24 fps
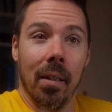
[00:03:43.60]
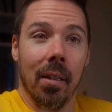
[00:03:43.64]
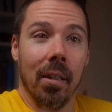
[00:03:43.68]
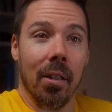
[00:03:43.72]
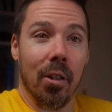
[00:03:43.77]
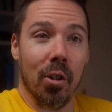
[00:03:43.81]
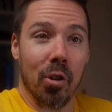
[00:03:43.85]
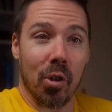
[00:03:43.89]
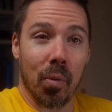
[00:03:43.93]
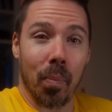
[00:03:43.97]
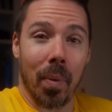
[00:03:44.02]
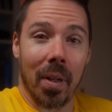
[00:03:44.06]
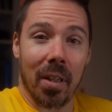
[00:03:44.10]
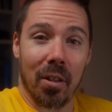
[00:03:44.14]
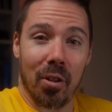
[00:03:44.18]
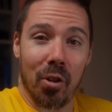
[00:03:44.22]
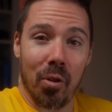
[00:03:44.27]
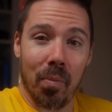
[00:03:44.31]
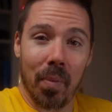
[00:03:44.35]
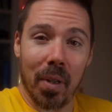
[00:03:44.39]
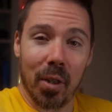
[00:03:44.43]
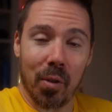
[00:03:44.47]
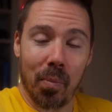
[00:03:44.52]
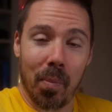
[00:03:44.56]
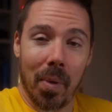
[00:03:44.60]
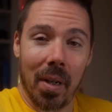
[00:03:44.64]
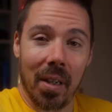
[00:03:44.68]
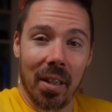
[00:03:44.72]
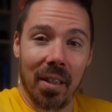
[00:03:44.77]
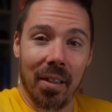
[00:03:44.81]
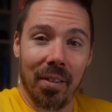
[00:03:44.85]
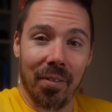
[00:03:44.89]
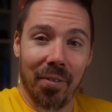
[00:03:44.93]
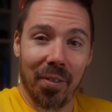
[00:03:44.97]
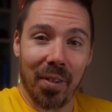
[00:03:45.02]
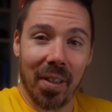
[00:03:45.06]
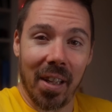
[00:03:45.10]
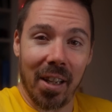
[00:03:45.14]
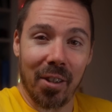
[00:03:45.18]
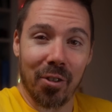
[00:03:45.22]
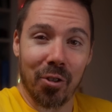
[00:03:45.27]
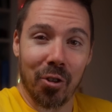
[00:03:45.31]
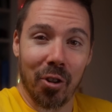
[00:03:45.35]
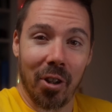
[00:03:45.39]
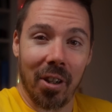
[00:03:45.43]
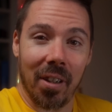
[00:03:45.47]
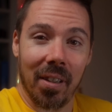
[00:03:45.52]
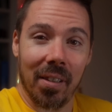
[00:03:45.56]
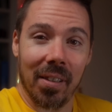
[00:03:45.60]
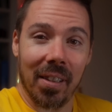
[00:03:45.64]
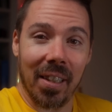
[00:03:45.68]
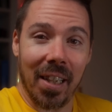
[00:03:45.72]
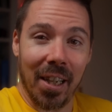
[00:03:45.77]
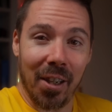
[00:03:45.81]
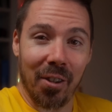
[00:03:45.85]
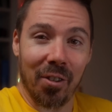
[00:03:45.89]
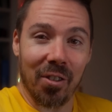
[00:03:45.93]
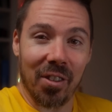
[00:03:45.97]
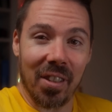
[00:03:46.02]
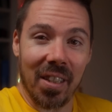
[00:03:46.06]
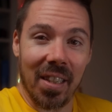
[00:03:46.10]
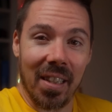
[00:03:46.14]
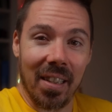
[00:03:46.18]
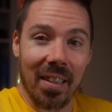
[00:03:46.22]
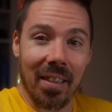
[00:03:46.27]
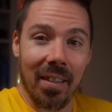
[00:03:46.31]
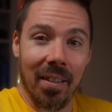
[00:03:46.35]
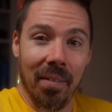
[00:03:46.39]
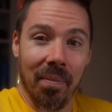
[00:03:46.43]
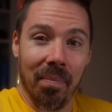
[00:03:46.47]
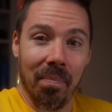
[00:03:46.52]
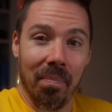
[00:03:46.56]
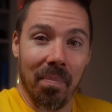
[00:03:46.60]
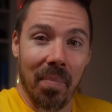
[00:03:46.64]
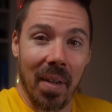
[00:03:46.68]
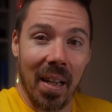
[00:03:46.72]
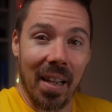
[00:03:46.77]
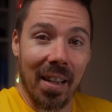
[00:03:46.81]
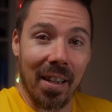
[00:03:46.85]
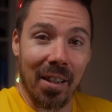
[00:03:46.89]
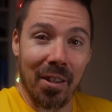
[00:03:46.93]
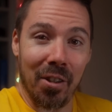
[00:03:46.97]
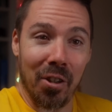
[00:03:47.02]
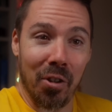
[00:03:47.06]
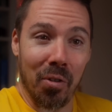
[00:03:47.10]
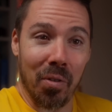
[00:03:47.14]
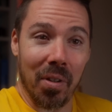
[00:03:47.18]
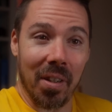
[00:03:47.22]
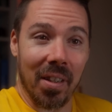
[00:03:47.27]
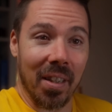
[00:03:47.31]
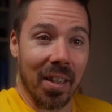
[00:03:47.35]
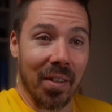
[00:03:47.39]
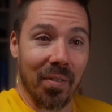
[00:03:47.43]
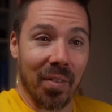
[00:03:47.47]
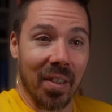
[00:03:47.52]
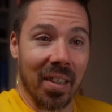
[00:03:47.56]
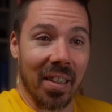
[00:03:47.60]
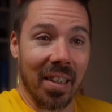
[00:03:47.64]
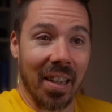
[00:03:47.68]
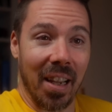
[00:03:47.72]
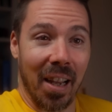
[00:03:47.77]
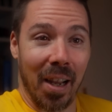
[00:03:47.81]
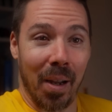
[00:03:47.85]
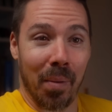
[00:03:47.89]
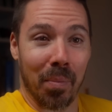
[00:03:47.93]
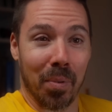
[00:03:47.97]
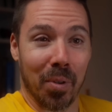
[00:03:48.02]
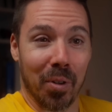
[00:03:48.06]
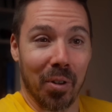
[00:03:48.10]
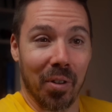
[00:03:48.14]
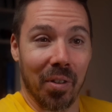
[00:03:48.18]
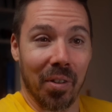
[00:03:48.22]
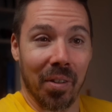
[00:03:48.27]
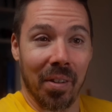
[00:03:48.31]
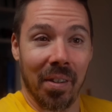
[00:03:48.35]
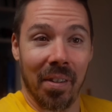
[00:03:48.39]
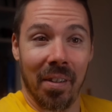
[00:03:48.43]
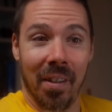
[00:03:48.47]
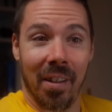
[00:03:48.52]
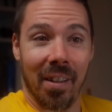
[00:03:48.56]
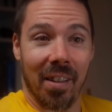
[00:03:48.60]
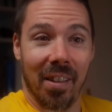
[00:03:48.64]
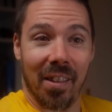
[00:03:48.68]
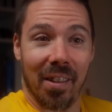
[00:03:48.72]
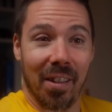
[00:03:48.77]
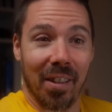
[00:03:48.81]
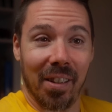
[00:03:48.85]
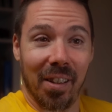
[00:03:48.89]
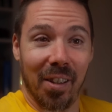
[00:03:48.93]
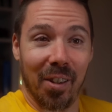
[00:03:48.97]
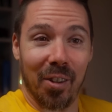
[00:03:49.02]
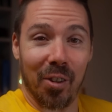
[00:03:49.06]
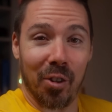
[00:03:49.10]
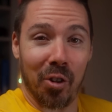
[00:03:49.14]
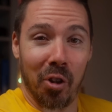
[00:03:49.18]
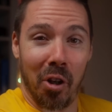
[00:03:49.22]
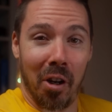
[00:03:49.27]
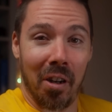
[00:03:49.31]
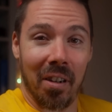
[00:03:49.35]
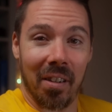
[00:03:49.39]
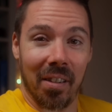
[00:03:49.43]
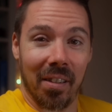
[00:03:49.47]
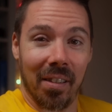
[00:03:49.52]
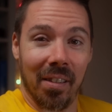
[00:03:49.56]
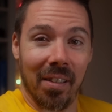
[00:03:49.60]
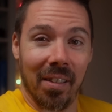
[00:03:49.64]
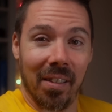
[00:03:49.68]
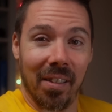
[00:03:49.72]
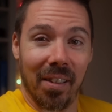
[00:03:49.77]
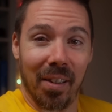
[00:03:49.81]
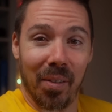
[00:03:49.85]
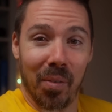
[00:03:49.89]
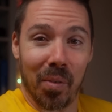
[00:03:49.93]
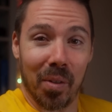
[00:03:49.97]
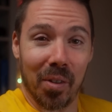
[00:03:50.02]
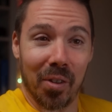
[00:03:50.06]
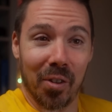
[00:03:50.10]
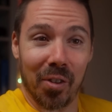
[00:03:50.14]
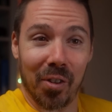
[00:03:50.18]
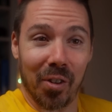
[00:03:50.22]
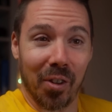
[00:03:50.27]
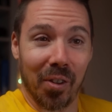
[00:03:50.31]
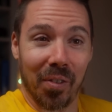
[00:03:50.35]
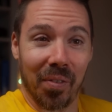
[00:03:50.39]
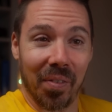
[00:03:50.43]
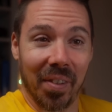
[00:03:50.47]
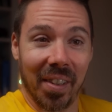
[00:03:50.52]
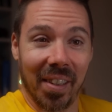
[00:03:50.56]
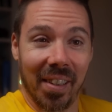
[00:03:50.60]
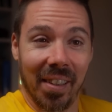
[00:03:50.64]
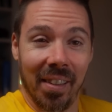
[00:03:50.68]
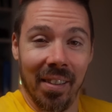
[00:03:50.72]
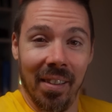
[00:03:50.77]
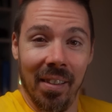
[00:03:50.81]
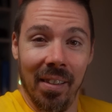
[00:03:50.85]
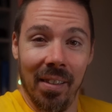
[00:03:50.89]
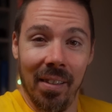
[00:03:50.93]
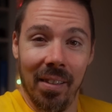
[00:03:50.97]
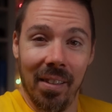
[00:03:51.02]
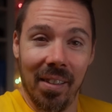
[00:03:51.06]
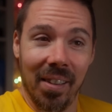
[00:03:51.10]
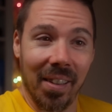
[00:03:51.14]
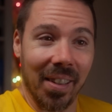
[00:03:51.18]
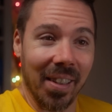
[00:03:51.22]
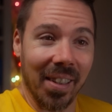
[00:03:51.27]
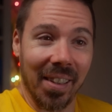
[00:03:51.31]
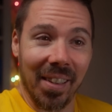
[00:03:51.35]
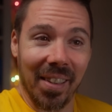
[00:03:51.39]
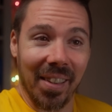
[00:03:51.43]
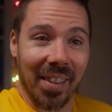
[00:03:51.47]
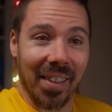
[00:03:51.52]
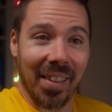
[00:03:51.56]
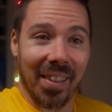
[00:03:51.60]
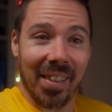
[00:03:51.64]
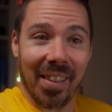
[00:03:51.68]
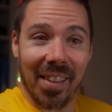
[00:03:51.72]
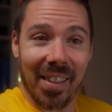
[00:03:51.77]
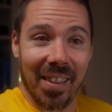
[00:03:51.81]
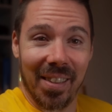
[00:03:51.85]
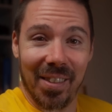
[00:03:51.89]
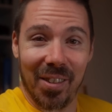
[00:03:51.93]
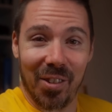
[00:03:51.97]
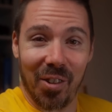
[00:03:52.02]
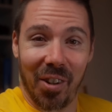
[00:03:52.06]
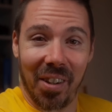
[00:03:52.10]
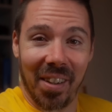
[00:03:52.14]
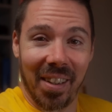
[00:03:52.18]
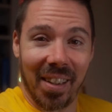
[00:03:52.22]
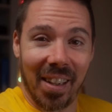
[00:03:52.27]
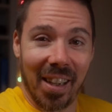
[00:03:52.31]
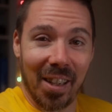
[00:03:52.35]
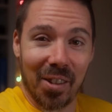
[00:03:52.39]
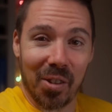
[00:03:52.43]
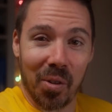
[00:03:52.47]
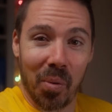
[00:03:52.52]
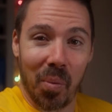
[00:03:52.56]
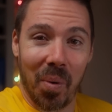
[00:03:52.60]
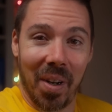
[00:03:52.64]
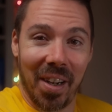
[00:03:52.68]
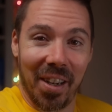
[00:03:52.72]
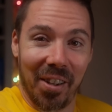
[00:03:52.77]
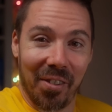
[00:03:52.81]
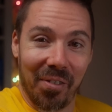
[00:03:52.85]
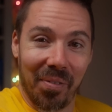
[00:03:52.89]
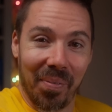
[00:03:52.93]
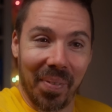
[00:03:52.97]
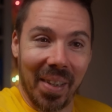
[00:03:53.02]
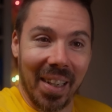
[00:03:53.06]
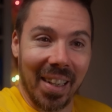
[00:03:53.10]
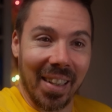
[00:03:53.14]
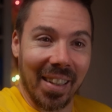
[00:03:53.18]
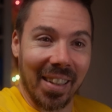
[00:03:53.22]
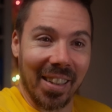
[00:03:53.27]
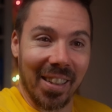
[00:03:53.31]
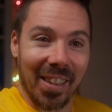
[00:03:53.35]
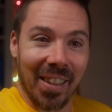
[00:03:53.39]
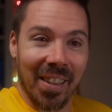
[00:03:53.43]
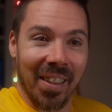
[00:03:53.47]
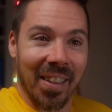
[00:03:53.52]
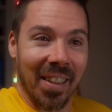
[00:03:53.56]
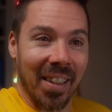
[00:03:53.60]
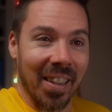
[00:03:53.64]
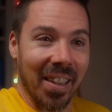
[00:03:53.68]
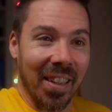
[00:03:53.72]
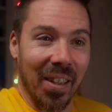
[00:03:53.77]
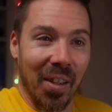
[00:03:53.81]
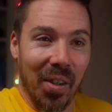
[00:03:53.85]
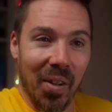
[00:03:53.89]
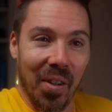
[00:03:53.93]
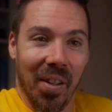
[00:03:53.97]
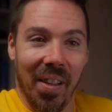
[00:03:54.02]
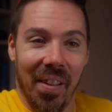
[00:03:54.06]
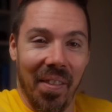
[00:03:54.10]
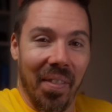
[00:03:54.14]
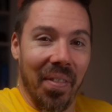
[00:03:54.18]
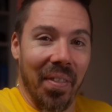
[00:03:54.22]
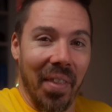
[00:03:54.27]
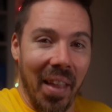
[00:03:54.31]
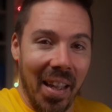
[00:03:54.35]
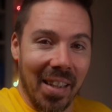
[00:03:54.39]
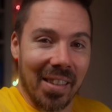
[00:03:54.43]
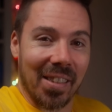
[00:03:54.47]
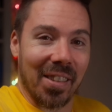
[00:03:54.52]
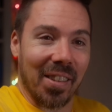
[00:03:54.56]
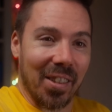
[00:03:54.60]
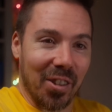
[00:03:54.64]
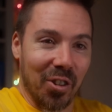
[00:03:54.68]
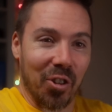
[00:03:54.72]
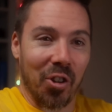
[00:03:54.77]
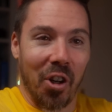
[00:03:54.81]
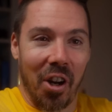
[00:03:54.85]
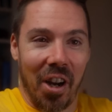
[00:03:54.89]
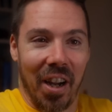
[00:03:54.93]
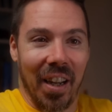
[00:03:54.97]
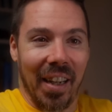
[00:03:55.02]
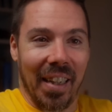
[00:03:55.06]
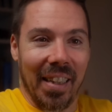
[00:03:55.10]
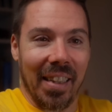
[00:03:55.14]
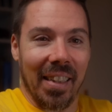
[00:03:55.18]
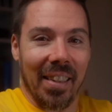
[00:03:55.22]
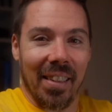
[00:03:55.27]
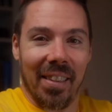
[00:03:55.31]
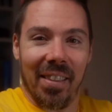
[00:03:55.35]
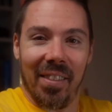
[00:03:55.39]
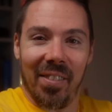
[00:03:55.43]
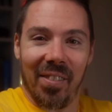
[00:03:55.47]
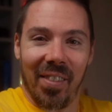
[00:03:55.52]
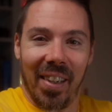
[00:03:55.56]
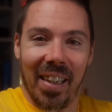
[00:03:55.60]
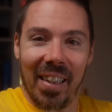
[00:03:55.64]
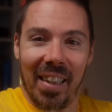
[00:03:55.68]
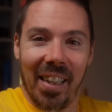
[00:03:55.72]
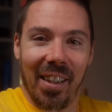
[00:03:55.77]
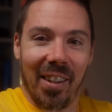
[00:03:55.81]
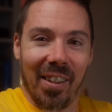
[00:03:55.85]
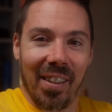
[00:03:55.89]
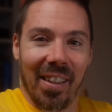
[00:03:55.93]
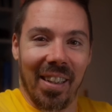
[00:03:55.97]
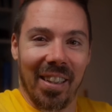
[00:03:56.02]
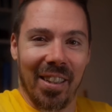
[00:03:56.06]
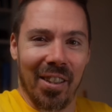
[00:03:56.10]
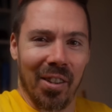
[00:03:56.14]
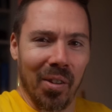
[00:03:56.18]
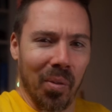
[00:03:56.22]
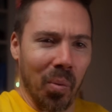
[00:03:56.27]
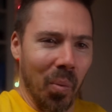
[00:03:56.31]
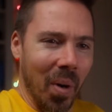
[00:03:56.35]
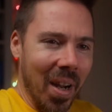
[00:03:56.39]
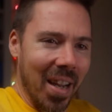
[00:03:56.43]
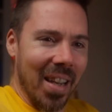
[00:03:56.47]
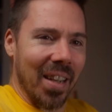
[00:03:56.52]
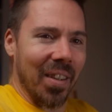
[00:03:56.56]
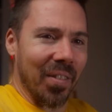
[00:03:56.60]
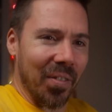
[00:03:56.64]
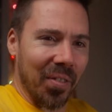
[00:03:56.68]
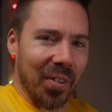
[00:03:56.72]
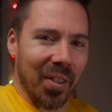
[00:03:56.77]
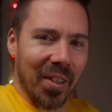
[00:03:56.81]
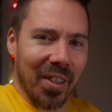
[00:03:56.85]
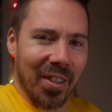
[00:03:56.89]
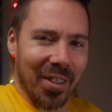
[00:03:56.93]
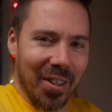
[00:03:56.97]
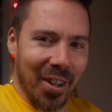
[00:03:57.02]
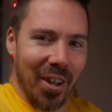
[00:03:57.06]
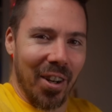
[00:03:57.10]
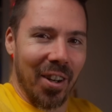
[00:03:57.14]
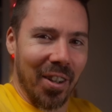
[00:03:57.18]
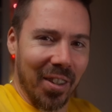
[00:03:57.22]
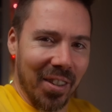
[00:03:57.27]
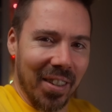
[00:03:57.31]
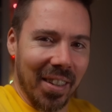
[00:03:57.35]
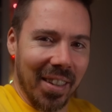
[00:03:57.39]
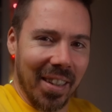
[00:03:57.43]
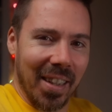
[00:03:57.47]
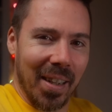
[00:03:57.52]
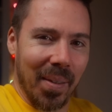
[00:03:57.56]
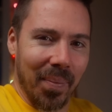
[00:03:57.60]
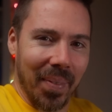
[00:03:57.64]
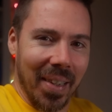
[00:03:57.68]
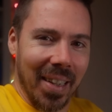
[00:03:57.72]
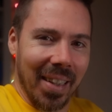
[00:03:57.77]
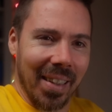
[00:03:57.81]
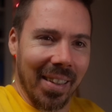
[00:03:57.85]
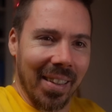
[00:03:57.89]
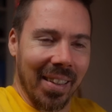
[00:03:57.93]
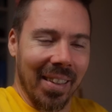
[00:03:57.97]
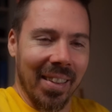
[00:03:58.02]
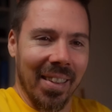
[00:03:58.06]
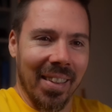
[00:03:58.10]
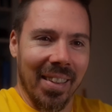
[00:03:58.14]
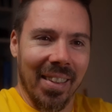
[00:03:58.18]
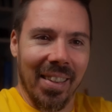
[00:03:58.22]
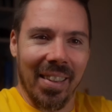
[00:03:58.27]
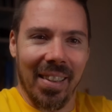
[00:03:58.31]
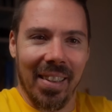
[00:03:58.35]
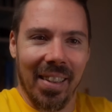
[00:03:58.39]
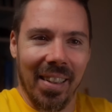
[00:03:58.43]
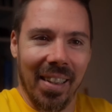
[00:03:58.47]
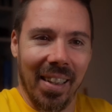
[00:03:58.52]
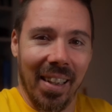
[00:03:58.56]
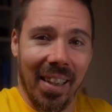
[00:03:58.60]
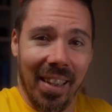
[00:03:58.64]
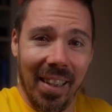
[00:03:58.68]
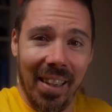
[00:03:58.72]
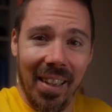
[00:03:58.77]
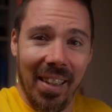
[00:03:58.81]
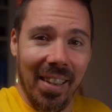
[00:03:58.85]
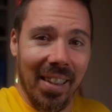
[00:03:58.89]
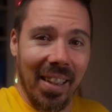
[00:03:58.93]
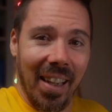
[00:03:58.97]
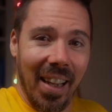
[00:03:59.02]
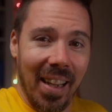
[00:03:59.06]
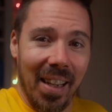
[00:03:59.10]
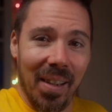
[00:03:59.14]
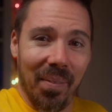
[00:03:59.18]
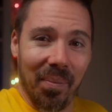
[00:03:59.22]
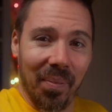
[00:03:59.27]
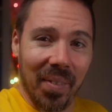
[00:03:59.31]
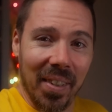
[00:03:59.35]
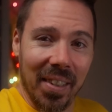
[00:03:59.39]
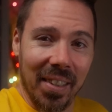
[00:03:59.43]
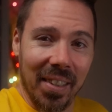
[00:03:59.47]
you spent too much money for that shot, guaranteed, and you didn't even capture the little dog that was surfing he's trying to catch a wave, man. That's a shot right there. Like you're waiting for a dog to come in, and he came.